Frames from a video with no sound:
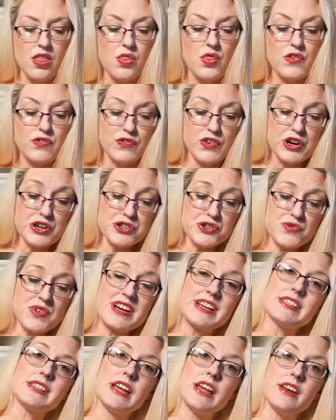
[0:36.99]
The first
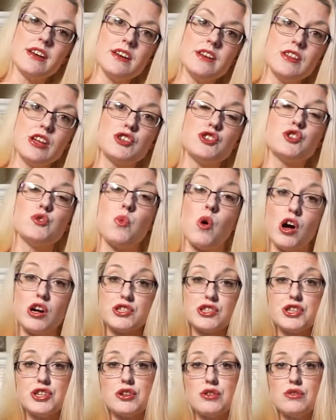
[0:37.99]
reason that you
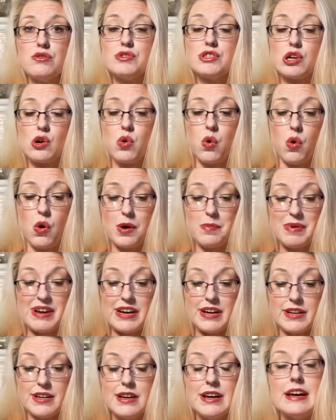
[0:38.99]
want to use a core
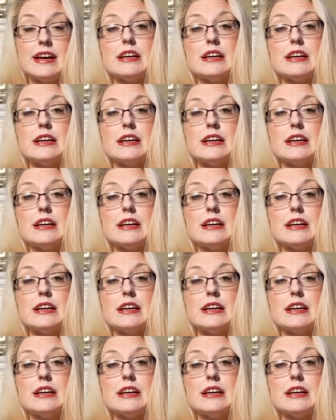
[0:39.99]
bead